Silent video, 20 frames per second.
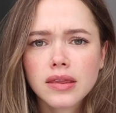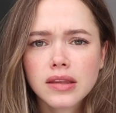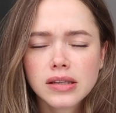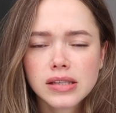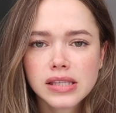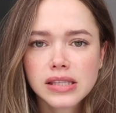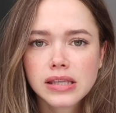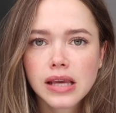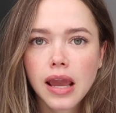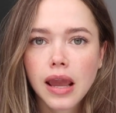the
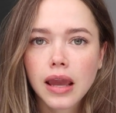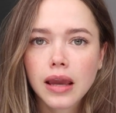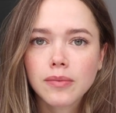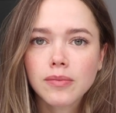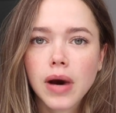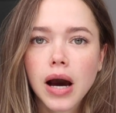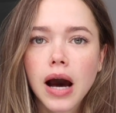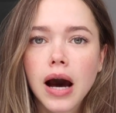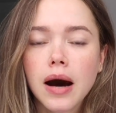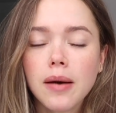
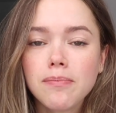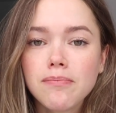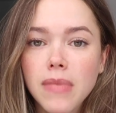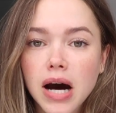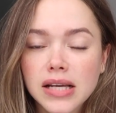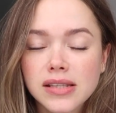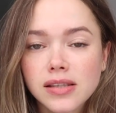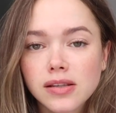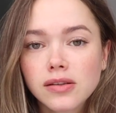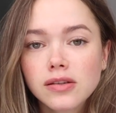same
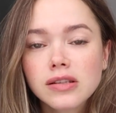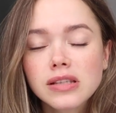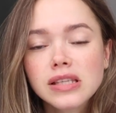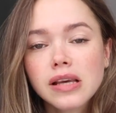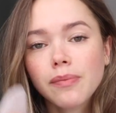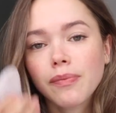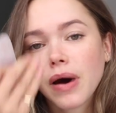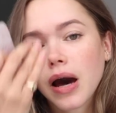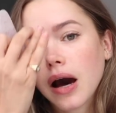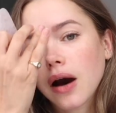muscles,
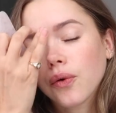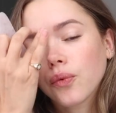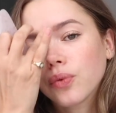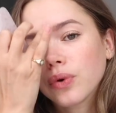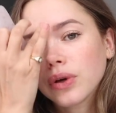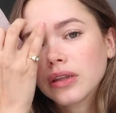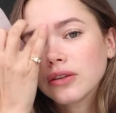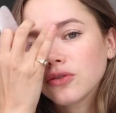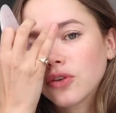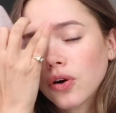but
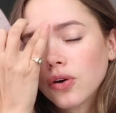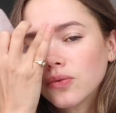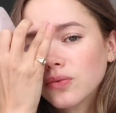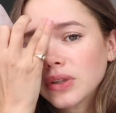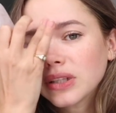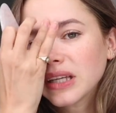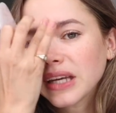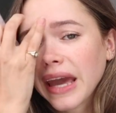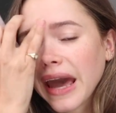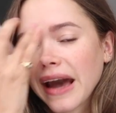we don't
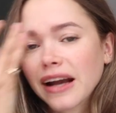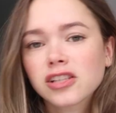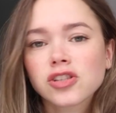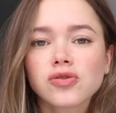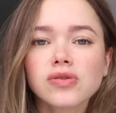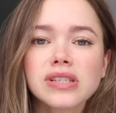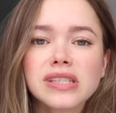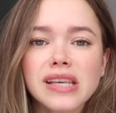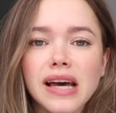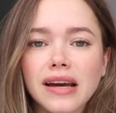really
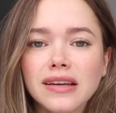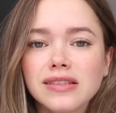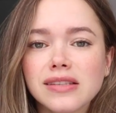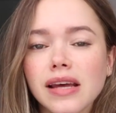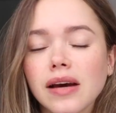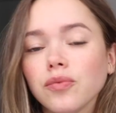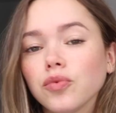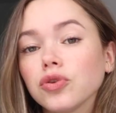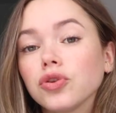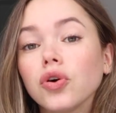exercise
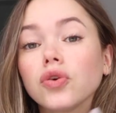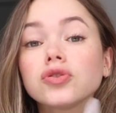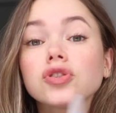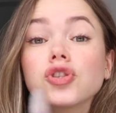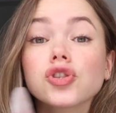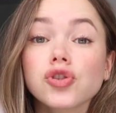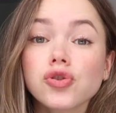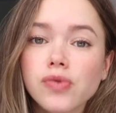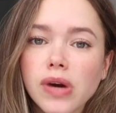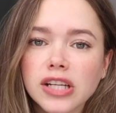them, we don't
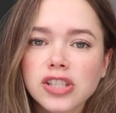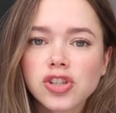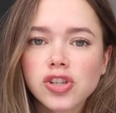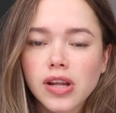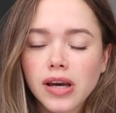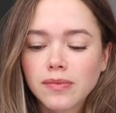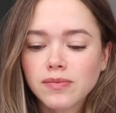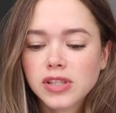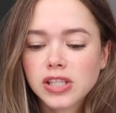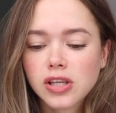stretch them.